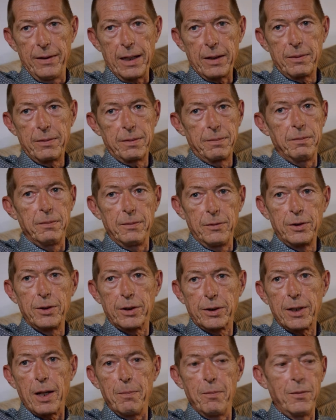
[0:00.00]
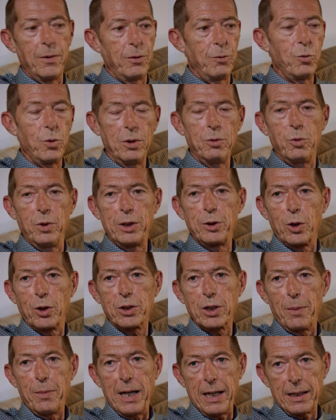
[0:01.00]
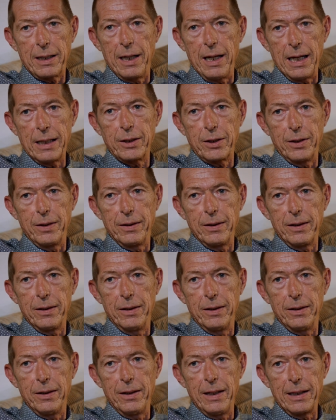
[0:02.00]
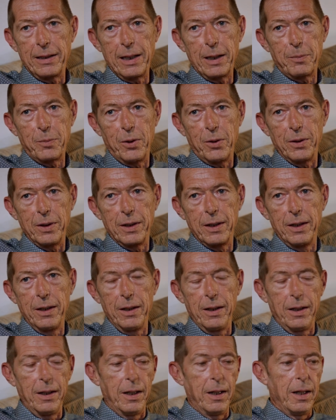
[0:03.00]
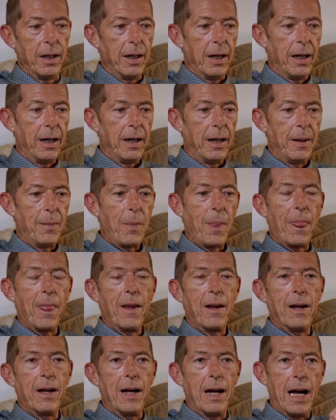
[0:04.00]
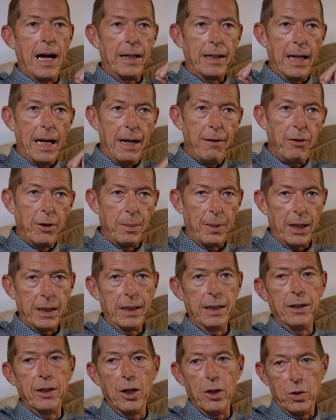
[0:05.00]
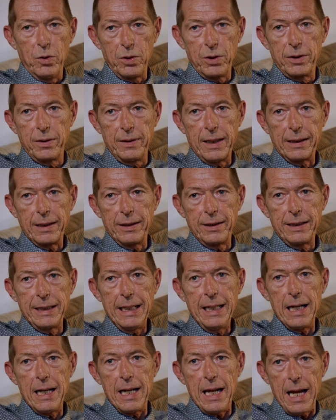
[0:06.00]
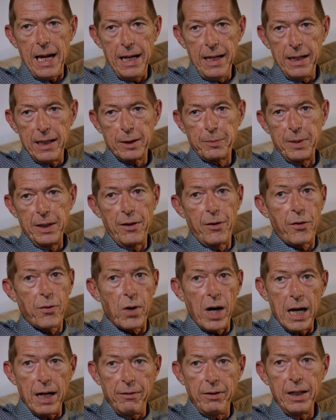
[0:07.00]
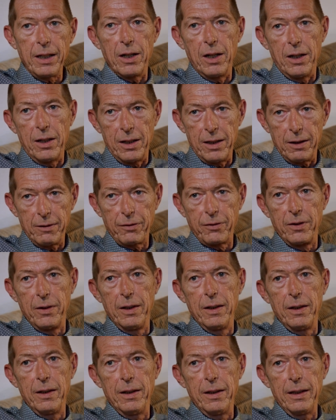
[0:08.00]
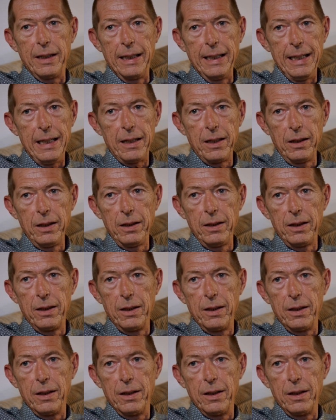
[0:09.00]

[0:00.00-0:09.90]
that we took some action at that point. And everybody knows that the CIA has been thriving off illegal,